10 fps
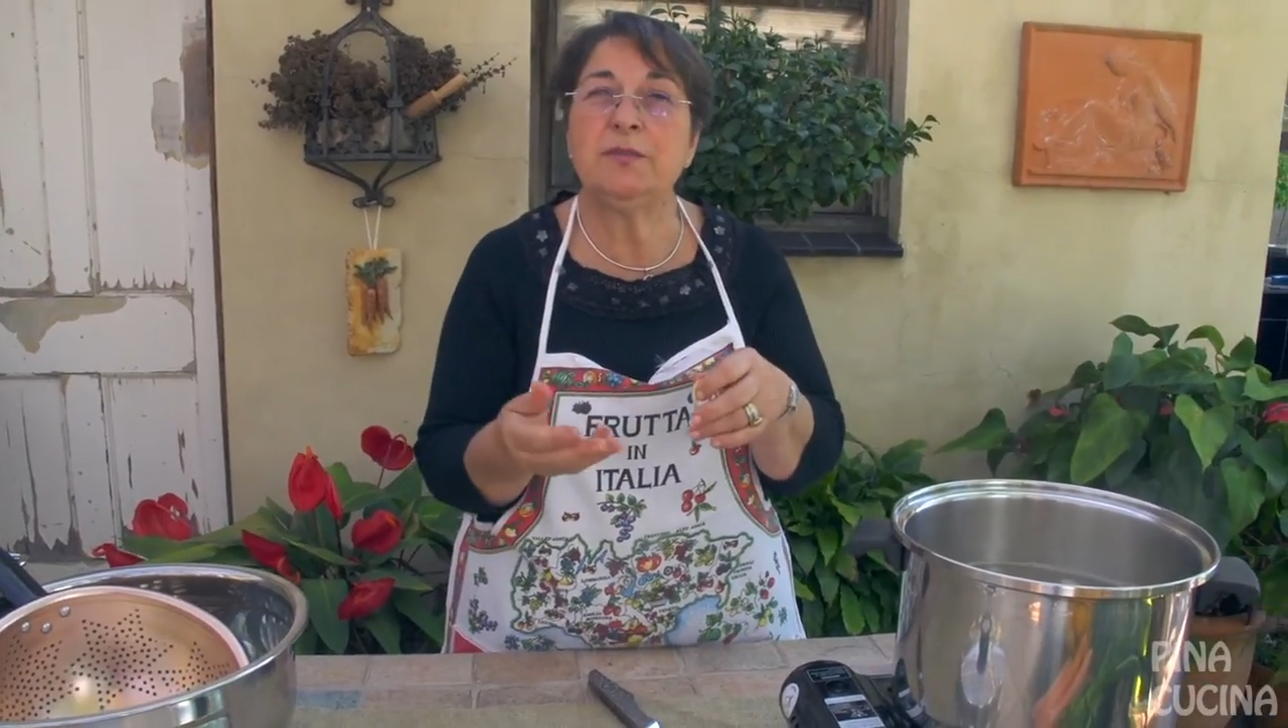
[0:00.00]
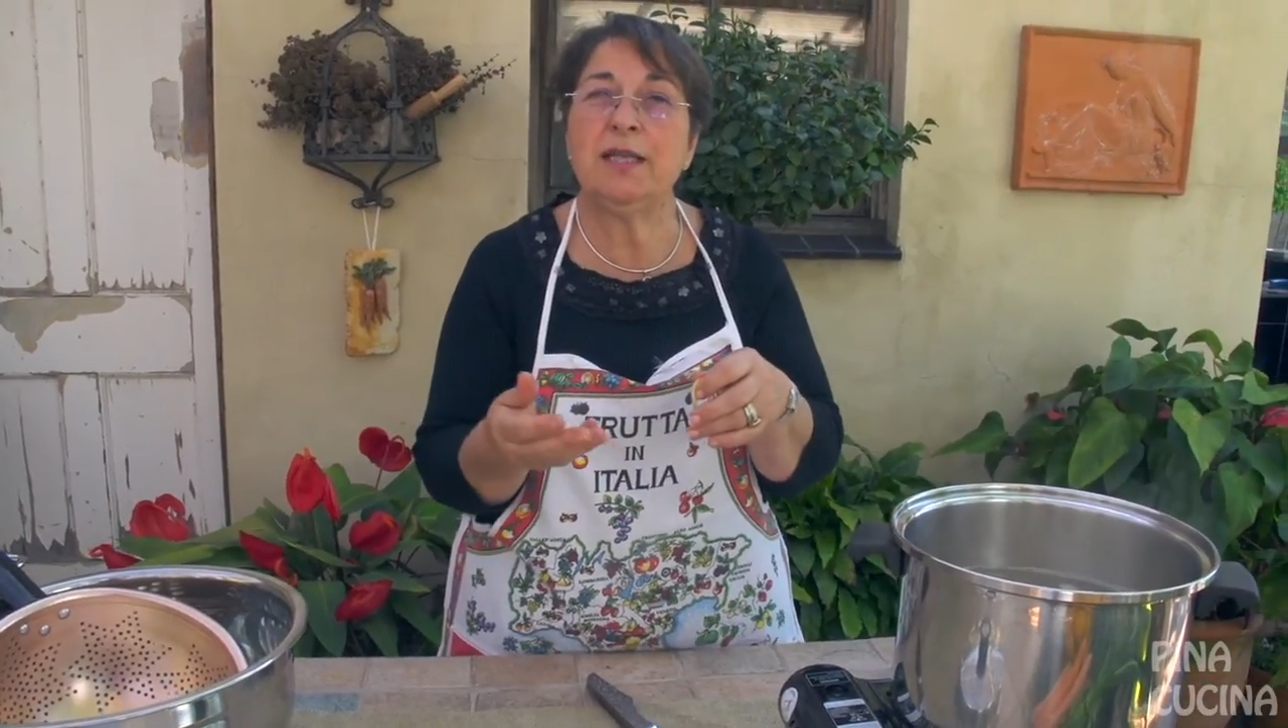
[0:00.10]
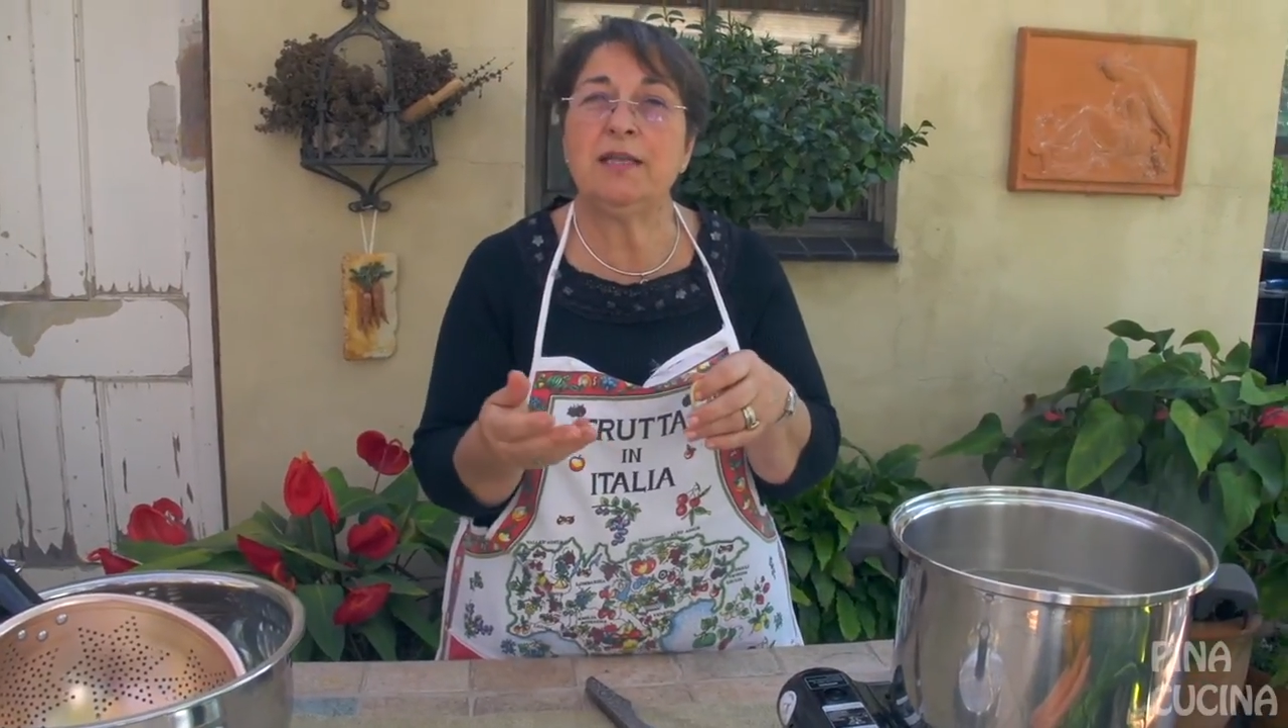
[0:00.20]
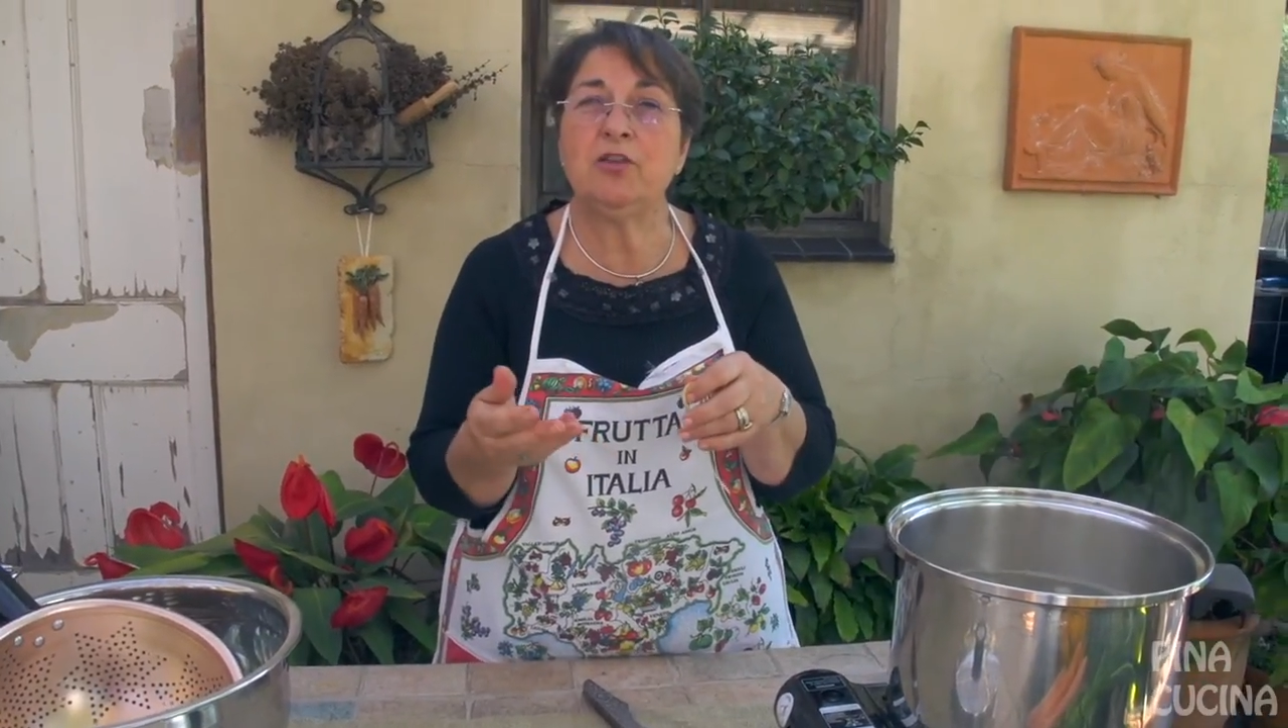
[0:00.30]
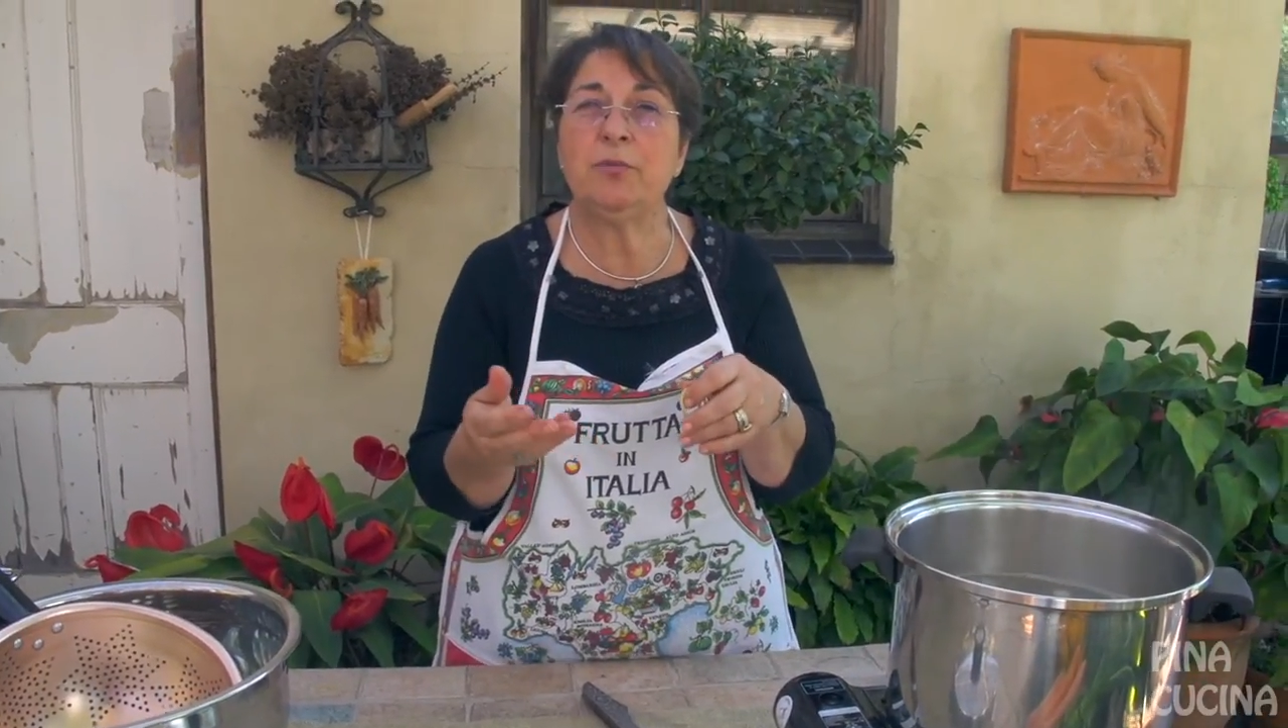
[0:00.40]
with a
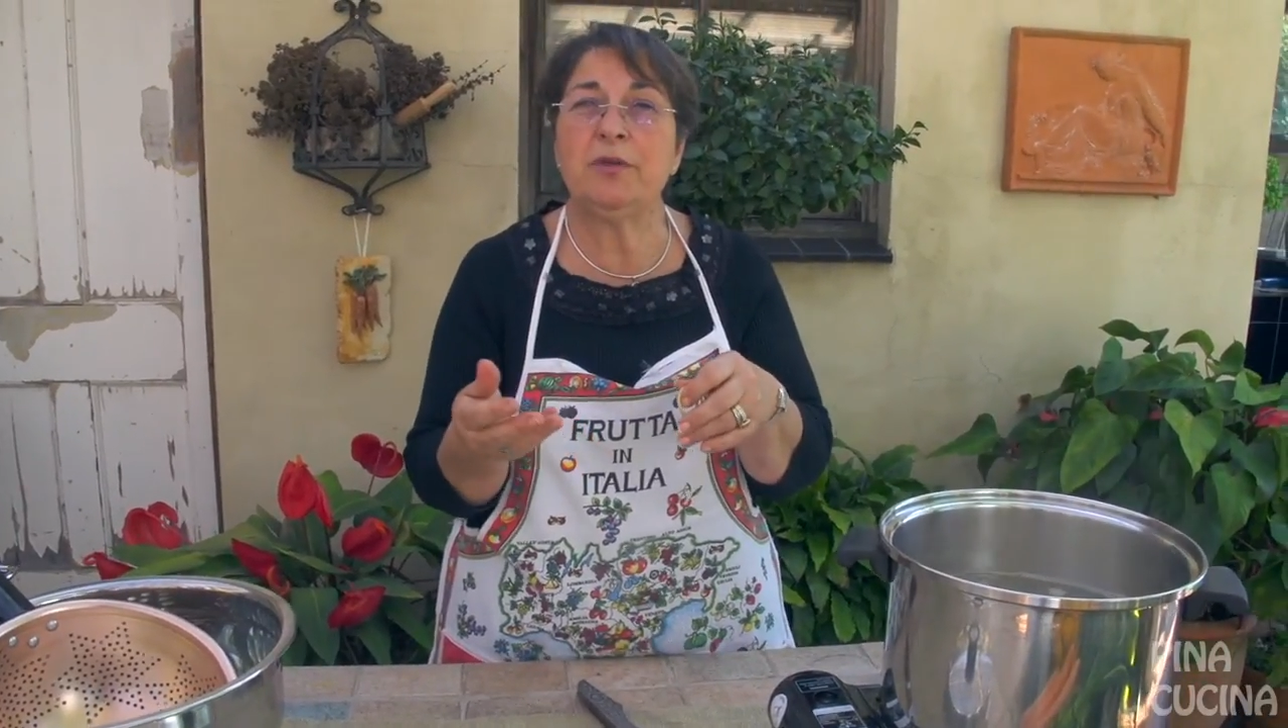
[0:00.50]
little